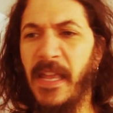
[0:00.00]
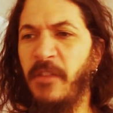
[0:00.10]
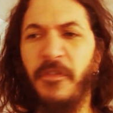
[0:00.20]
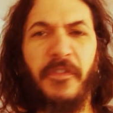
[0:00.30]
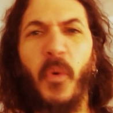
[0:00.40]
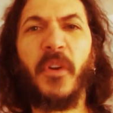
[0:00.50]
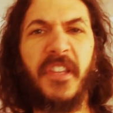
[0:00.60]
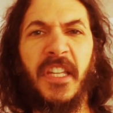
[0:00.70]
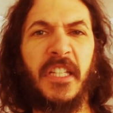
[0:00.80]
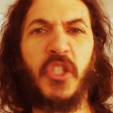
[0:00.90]

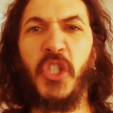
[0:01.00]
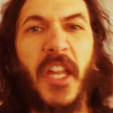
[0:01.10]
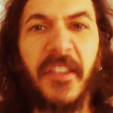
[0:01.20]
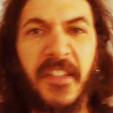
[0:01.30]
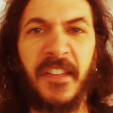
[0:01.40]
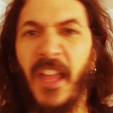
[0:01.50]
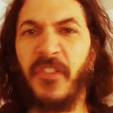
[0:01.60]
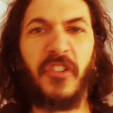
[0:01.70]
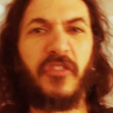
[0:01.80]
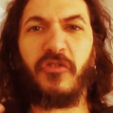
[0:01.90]
enforcing justice
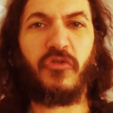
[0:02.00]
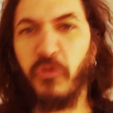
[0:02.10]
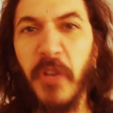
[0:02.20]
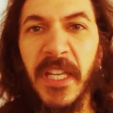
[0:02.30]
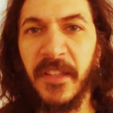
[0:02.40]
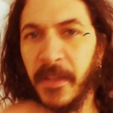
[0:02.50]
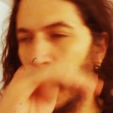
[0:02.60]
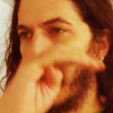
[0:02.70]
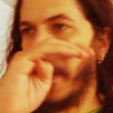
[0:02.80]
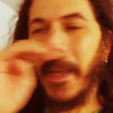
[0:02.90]
on the streets
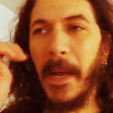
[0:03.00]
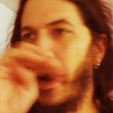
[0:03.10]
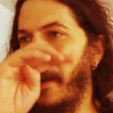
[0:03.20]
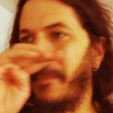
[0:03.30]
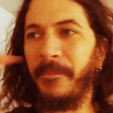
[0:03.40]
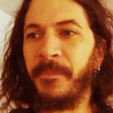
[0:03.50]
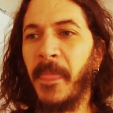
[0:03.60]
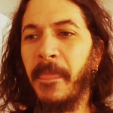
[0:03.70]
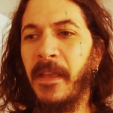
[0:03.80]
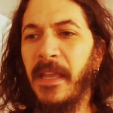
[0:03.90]
um,
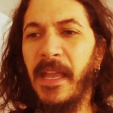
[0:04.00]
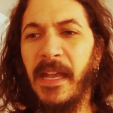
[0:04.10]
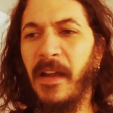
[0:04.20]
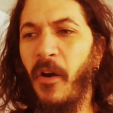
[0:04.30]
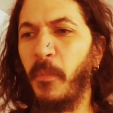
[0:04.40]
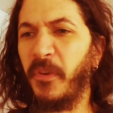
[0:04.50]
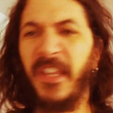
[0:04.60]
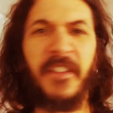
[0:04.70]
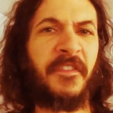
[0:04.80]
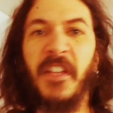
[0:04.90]

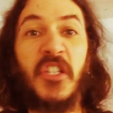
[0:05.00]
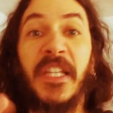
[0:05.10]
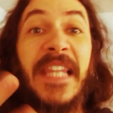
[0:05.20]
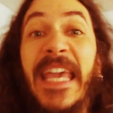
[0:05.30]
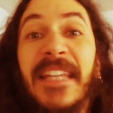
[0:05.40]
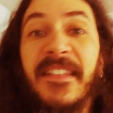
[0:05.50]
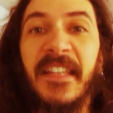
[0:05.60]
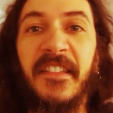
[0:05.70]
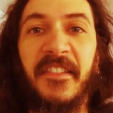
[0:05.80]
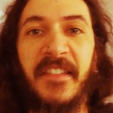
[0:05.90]
almost like
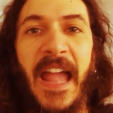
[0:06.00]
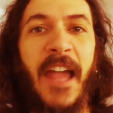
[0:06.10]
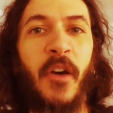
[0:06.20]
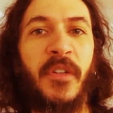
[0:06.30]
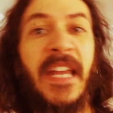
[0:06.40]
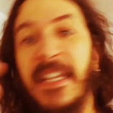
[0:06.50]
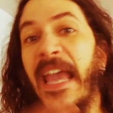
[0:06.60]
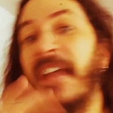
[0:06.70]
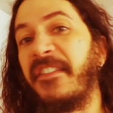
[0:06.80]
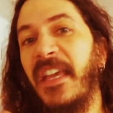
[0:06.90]
vigilante style, yet
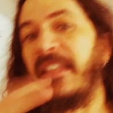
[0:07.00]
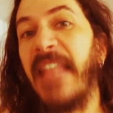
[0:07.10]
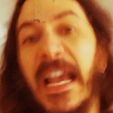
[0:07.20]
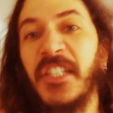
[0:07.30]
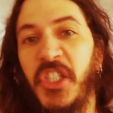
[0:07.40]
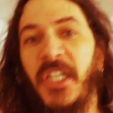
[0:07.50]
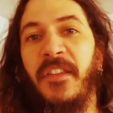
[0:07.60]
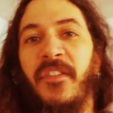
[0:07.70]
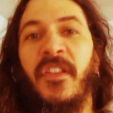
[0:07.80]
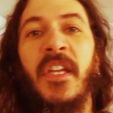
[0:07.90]
he has
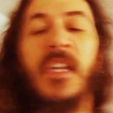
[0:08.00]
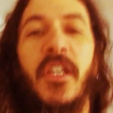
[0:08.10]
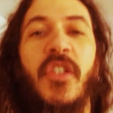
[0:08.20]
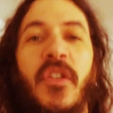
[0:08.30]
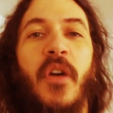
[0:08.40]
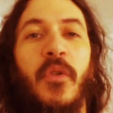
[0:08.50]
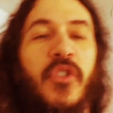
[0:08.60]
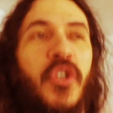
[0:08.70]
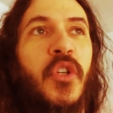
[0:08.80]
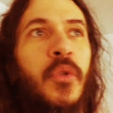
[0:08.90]
connections, you know,
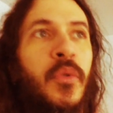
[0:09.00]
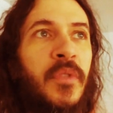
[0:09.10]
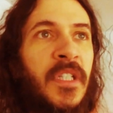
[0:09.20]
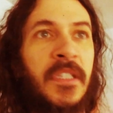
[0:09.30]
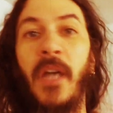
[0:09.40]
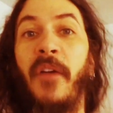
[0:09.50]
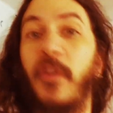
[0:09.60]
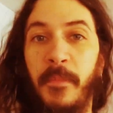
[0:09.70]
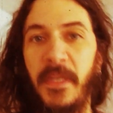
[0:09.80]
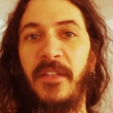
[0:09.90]
to the
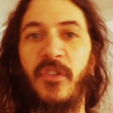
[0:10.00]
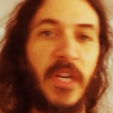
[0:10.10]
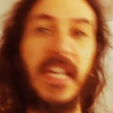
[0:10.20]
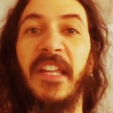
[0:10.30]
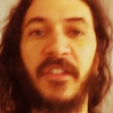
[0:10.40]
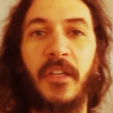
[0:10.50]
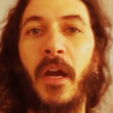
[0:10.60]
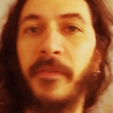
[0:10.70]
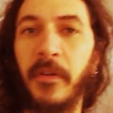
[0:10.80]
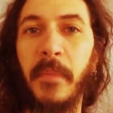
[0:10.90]
government, to his
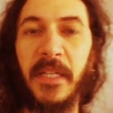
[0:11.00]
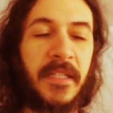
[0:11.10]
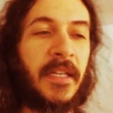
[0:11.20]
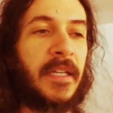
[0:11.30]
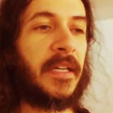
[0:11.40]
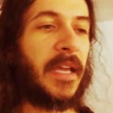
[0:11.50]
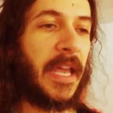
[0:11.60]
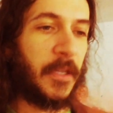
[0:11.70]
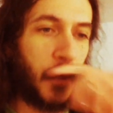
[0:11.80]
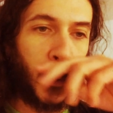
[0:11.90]
government,
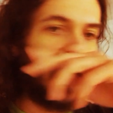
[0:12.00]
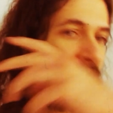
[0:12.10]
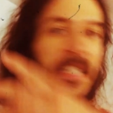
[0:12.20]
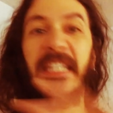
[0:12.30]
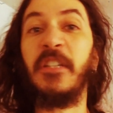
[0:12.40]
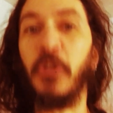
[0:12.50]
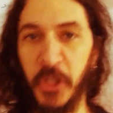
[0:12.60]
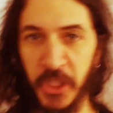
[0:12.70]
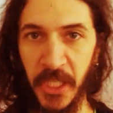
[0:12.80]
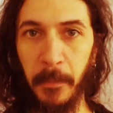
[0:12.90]
and to the
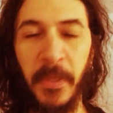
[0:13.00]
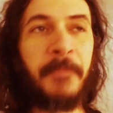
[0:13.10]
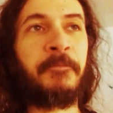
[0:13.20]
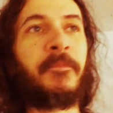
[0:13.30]
leadership.